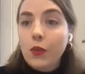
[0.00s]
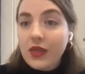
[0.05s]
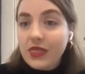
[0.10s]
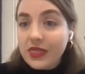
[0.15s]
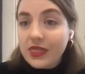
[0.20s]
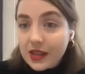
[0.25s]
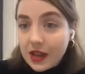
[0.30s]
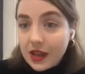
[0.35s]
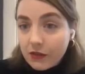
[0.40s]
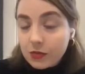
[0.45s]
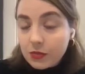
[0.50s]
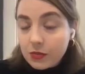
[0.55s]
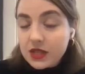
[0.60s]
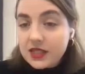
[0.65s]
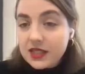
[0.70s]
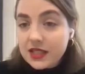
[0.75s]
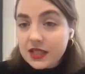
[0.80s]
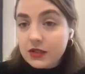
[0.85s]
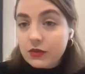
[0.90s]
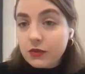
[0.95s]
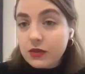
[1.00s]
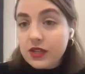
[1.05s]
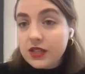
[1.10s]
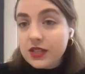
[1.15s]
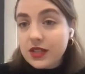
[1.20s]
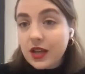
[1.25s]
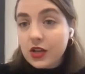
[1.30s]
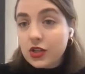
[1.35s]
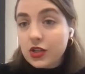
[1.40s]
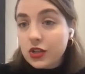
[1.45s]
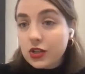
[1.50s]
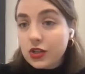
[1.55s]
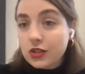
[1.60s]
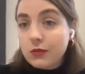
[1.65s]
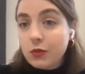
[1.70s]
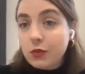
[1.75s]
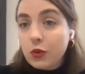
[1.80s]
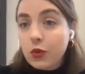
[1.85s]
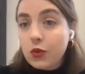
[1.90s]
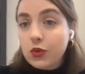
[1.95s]
When the government did research to
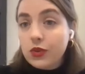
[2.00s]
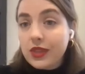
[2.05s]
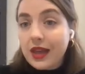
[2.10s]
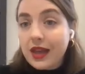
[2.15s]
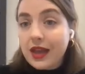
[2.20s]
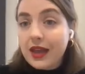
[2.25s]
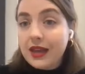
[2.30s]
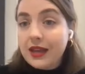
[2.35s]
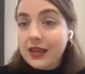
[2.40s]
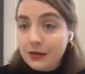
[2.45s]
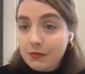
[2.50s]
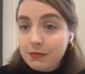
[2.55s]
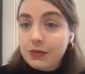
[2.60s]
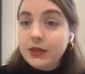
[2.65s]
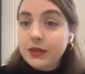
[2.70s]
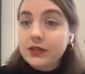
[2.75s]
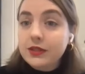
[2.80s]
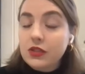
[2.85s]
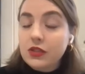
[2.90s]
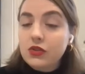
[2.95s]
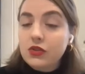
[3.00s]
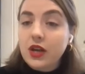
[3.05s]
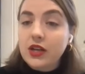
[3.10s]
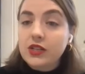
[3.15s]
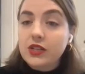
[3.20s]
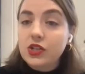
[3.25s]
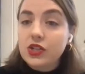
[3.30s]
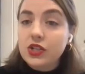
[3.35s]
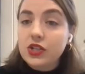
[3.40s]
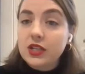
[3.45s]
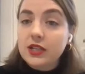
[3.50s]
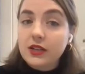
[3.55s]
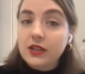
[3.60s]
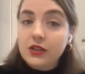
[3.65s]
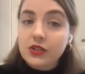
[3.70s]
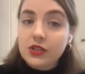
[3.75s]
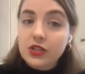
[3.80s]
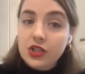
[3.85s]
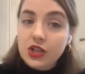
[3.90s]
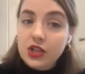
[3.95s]
support their heat and building strategy
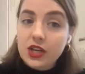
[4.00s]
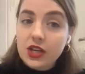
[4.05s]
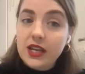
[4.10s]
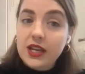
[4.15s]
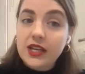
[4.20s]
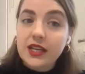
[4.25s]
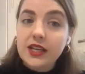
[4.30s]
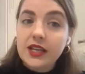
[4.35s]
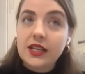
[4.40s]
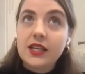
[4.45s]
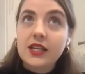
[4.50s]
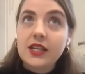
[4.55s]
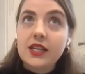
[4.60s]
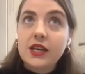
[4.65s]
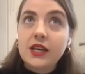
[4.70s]
last year,